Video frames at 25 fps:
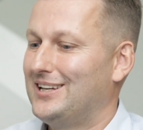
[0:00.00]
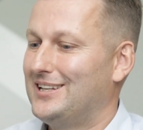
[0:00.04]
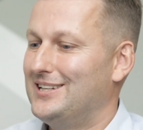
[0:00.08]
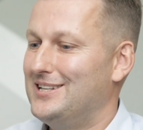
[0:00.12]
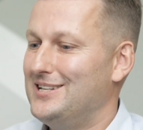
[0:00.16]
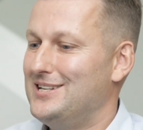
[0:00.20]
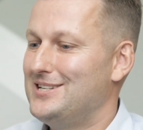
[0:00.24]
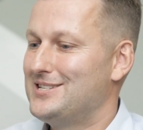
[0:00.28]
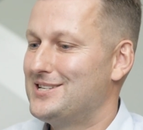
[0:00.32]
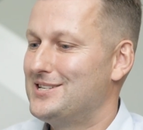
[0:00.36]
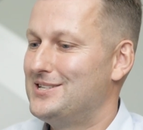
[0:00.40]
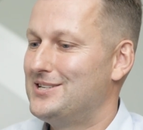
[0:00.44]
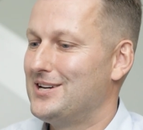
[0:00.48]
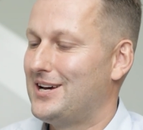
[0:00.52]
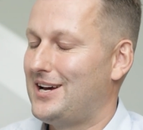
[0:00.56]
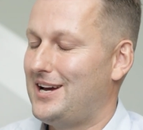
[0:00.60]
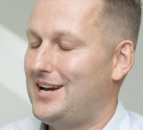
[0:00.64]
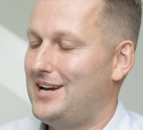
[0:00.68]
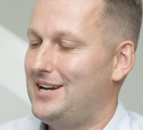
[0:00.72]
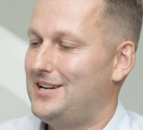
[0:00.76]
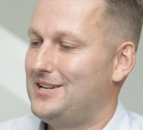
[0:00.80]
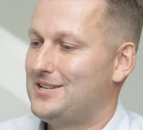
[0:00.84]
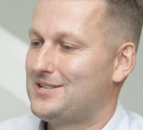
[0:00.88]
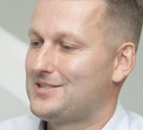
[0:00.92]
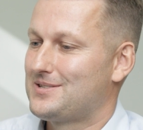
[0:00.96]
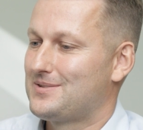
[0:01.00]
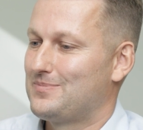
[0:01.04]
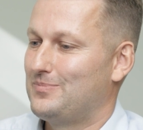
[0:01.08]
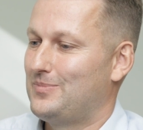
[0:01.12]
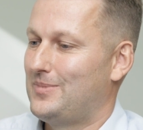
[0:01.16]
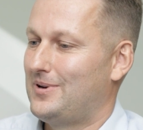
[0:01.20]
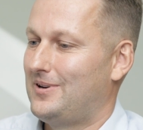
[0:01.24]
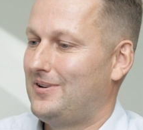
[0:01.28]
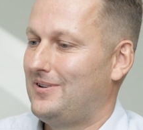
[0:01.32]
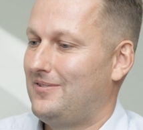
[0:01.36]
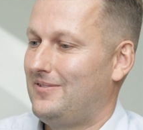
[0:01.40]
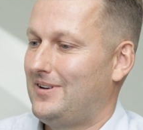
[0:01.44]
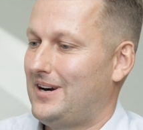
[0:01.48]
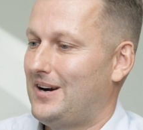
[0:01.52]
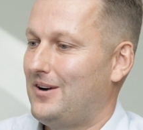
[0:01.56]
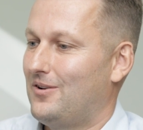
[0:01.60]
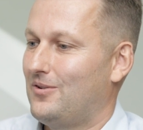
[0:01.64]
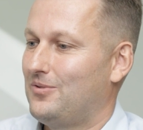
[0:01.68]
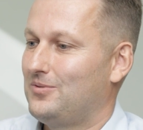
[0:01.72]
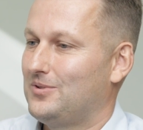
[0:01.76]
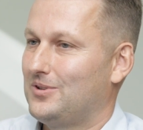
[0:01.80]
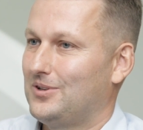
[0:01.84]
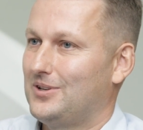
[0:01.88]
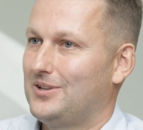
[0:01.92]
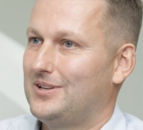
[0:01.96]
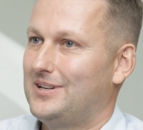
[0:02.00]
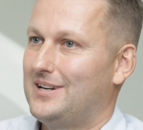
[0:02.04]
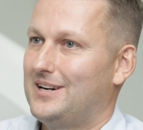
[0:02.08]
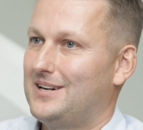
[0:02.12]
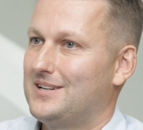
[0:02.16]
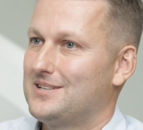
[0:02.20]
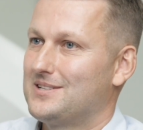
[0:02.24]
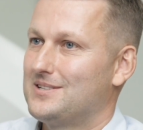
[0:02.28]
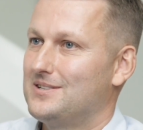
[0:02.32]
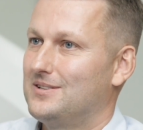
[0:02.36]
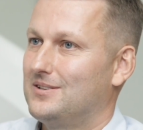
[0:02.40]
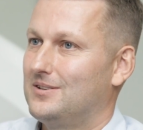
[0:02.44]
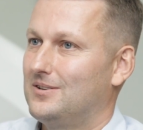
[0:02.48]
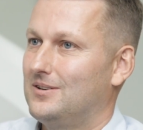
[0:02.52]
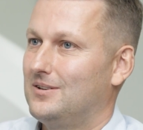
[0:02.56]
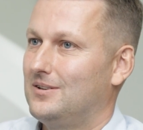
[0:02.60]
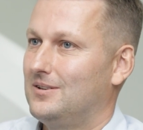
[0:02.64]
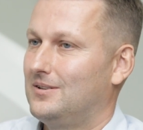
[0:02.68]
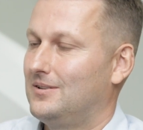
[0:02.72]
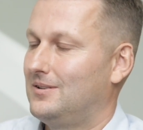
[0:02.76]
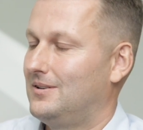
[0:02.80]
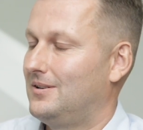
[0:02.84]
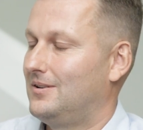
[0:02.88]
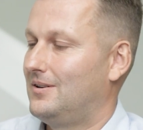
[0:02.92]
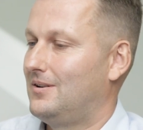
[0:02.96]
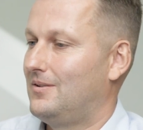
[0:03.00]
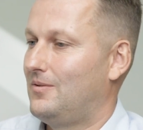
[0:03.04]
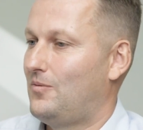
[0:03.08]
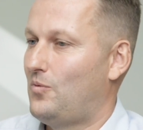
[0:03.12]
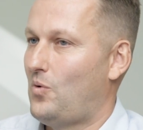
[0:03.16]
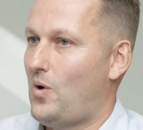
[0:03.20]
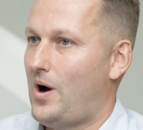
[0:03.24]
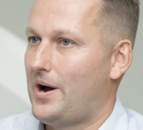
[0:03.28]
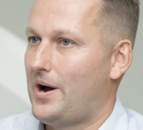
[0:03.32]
these days very often there is the